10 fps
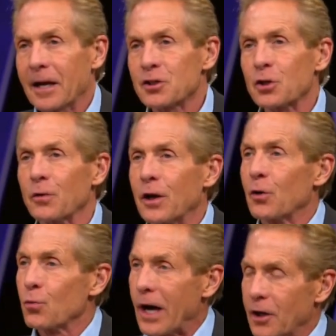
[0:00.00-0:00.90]
So they're
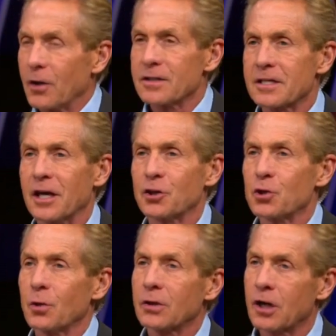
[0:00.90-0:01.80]
right on
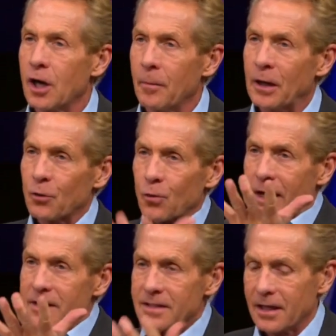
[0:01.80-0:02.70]
schedule, coming
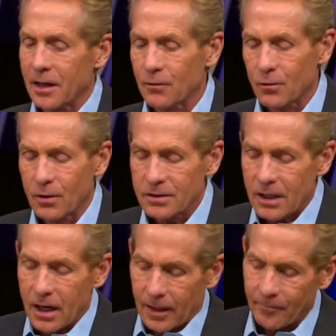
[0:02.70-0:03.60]
right together on
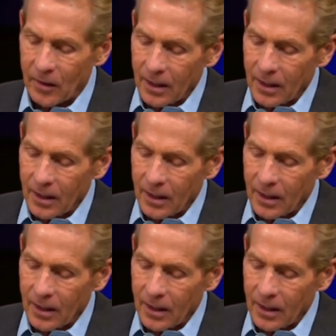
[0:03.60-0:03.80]
time.